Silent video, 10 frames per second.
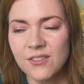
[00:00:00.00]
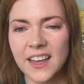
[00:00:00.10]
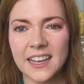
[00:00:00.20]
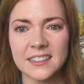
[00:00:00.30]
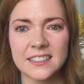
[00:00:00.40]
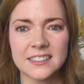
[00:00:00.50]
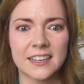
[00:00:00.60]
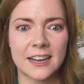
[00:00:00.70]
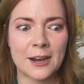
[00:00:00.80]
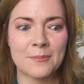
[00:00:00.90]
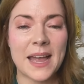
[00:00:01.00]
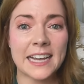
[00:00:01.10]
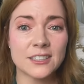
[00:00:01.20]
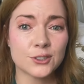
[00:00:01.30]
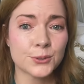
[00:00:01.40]
That's um,
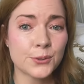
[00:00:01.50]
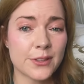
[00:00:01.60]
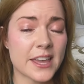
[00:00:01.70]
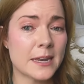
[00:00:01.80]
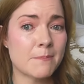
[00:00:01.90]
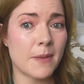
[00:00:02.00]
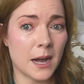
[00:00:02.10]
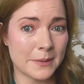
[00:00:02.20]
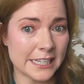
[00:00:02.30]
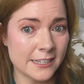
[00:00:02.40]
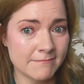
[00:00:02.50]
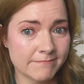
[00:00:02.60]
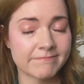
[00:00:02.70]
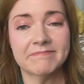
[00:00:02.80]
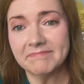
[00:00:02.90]
at Truth and Momity,
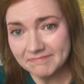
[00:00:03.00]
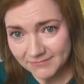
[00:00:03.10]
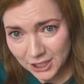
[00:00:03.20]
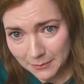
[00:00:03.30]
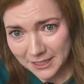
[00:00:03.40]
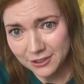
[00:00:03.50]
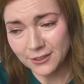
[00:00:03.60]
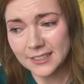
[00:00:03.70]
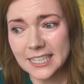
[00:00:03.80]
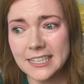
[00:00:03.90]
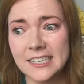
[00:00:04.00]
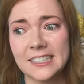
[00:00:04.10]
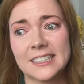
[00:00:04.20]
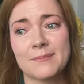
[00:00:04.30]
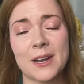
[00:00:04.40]
Jamie Aderski
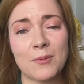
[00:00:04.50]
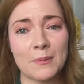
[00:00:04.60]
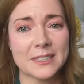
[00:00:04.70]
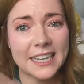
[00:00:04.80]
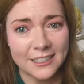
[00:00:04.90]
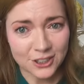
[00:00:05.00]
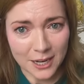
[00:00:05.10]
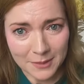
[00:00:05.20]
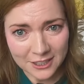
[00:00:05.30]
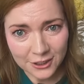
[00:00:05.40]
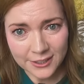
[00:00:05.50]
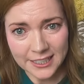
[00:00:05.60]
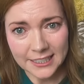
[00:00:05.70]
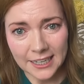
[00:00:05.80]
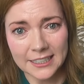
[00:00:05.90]
my website,
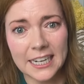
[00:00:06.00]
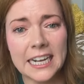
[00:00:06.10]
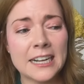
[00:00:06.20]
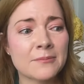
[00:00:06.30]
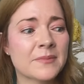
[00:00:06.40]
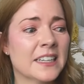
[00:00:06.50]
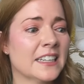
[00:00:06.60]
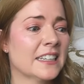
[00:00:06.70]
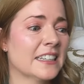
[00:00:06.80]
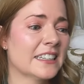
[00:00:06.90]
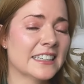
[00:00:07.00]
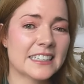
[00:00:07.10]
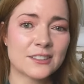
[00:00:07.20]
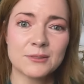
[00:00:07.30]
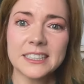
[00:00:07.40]
jamieaderski.com.
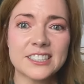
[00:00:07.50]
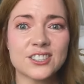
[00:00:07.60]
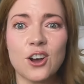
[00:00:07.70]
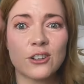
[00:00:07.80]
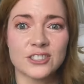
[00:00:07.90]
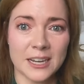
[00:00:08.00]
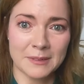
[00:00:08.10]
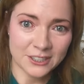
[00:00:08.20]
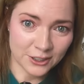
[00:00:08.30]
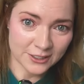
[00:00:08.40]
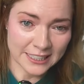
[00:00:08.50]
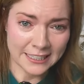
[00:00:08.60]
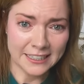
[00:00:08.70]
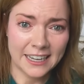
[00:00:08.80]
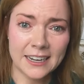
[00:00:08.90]
It's really just all Jamie
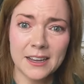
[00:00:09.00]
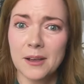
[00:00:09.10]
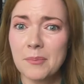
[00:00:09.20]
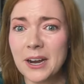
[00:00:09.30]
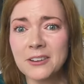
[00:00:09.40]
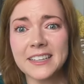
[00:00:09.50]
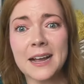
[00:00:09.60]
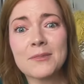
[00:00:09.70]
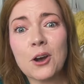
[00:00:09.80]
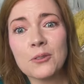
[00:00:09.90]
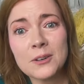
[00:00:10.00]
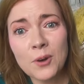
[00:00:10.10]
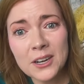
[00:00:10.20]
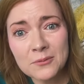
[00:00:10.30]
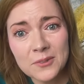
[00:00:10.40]
Aderski. And uh, apparently I'm the only
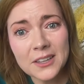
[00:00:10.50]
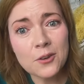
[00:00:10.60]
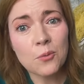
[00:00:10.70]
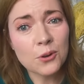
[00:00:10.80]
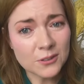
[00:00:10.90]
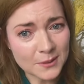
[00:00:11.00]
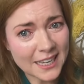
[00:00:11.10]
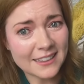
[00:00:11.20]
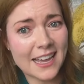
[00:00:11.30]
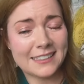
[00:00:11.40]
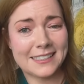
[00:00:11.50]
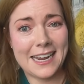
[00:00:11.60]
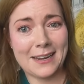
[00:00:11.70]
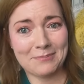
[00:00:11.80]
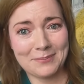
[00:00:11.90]
one in the world with that last
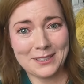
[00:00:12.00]
name.